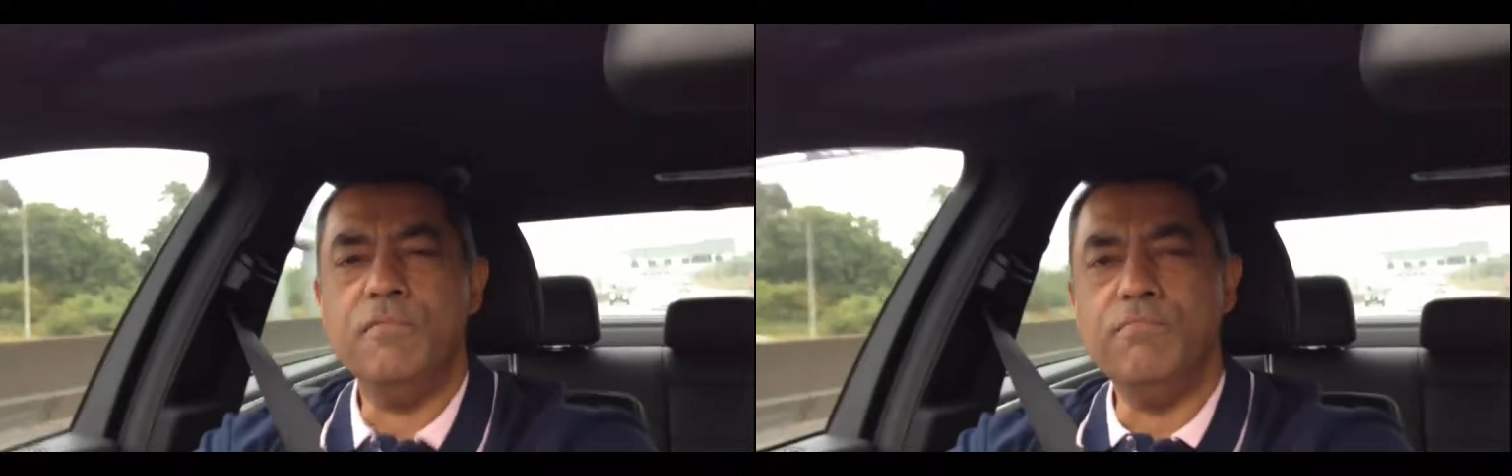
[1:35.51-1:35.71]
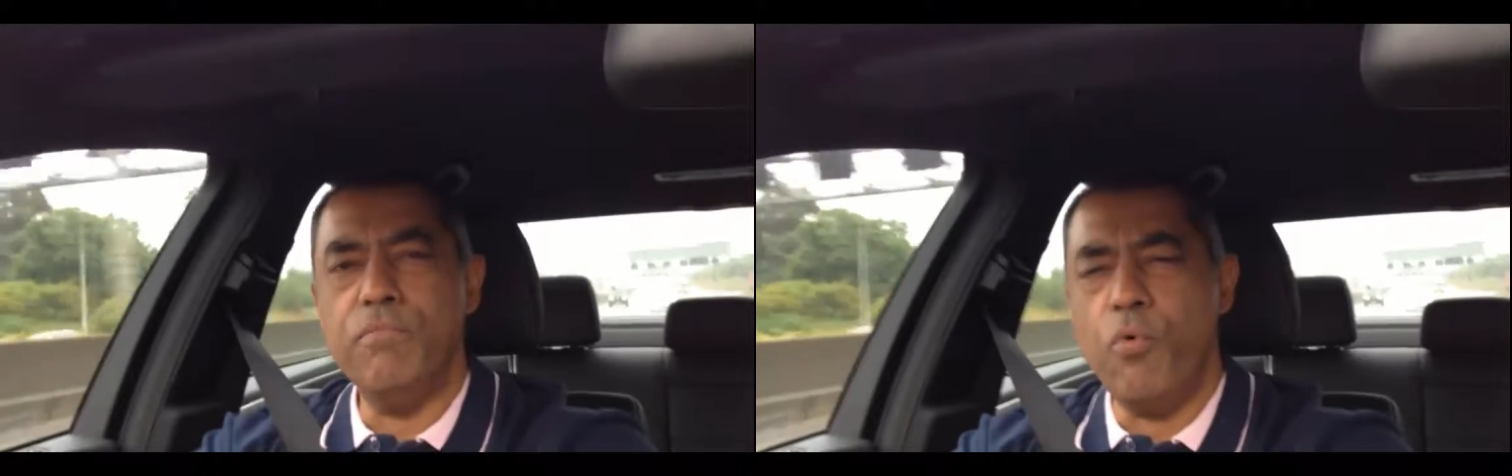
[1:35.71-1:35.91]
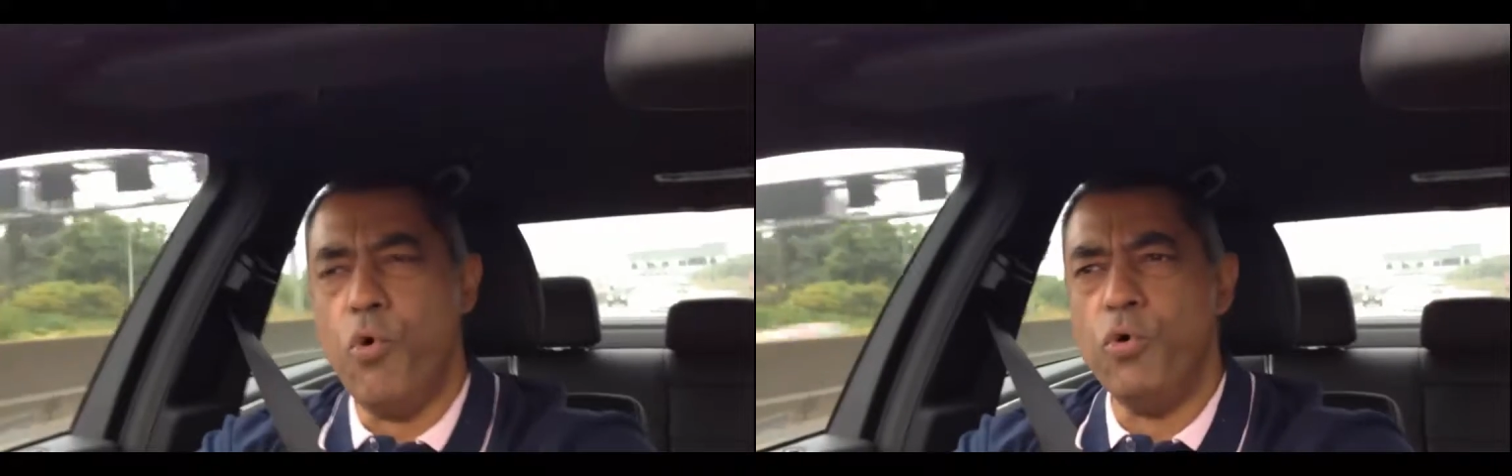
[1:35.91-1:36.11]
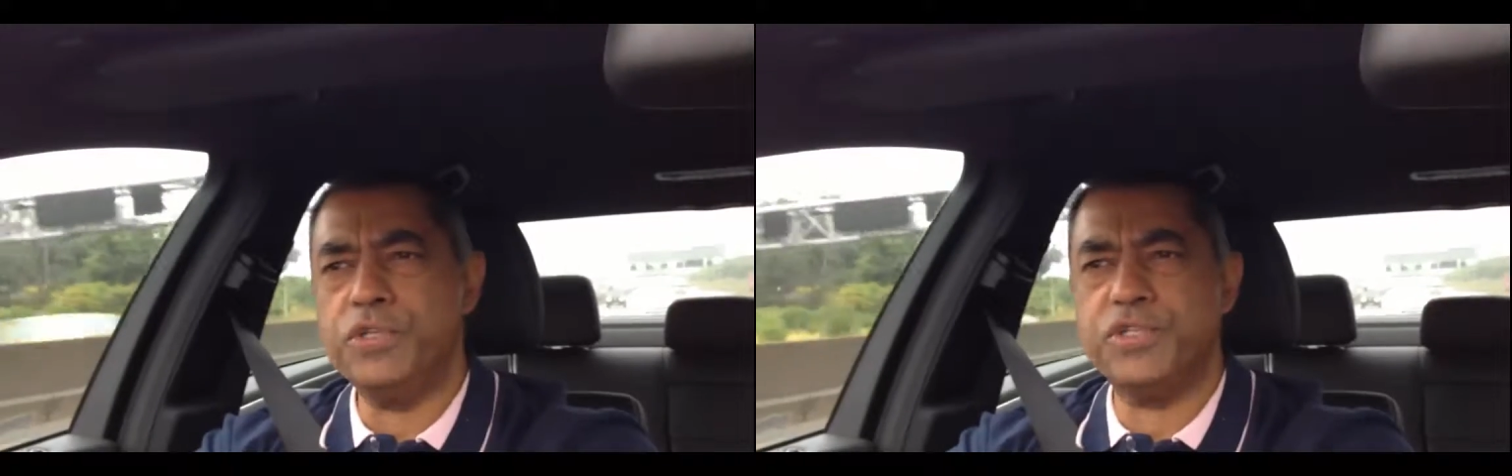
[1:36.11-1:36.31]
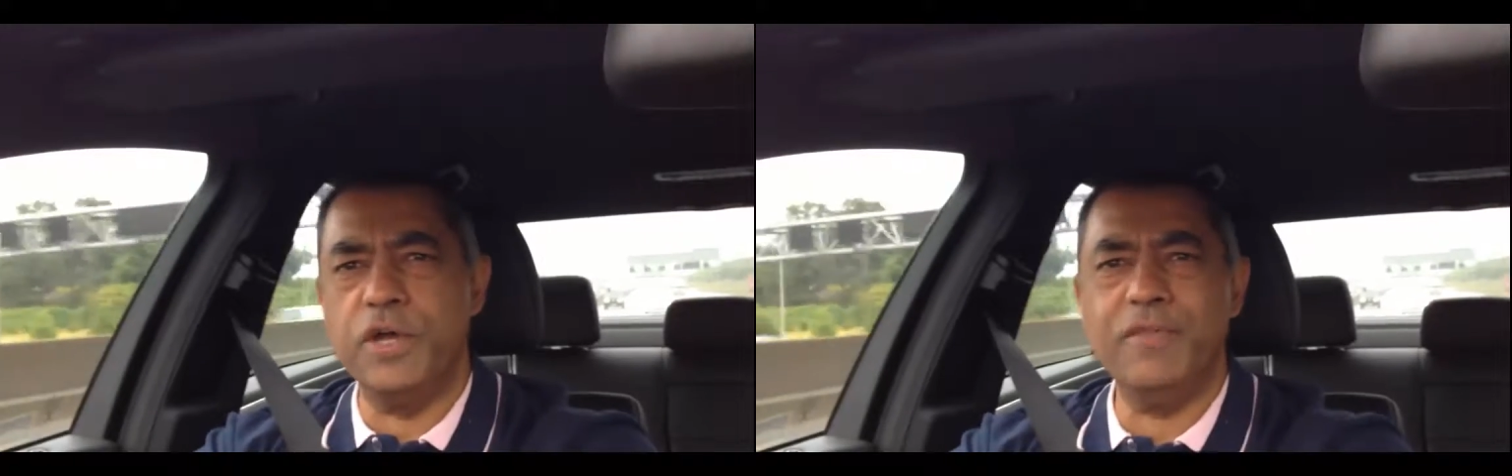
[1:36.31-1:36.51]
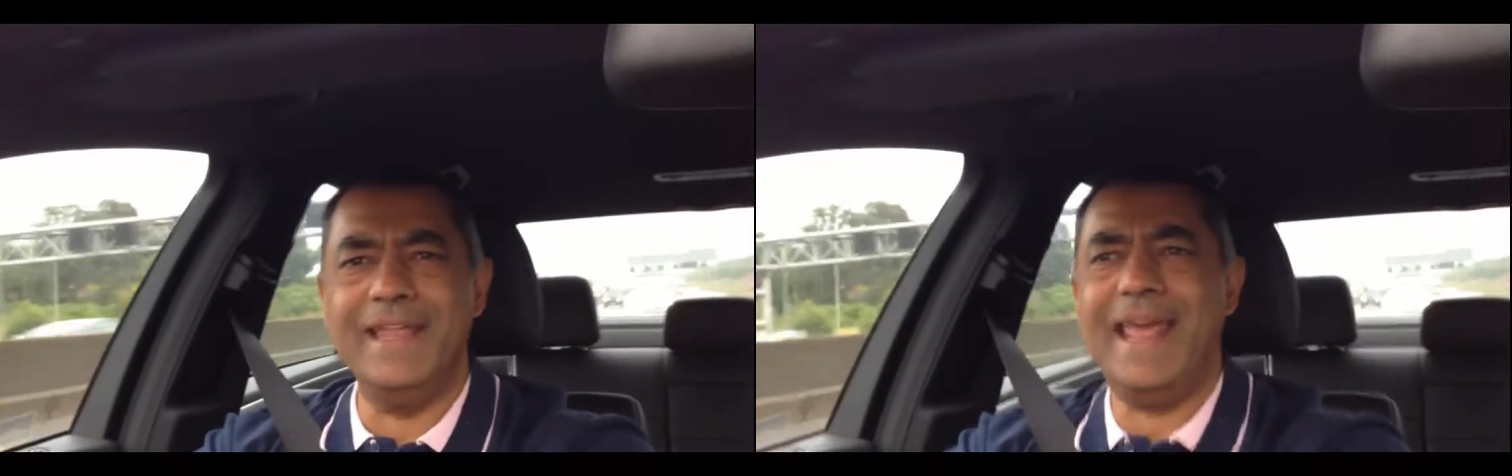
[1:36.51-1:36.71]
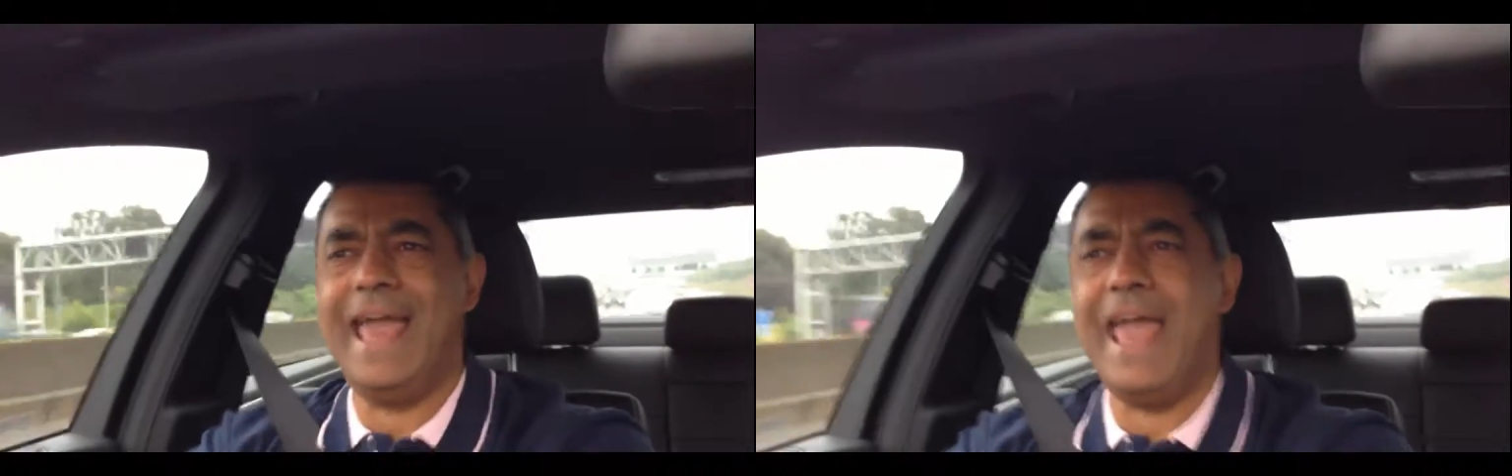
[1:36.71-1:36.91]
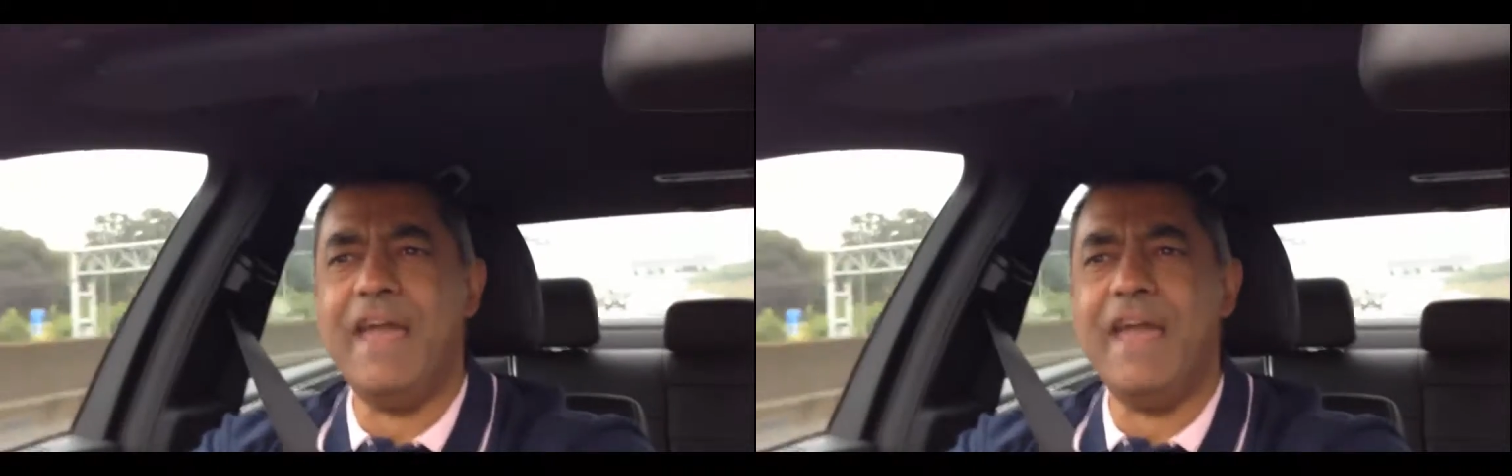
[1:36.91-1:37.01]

more so than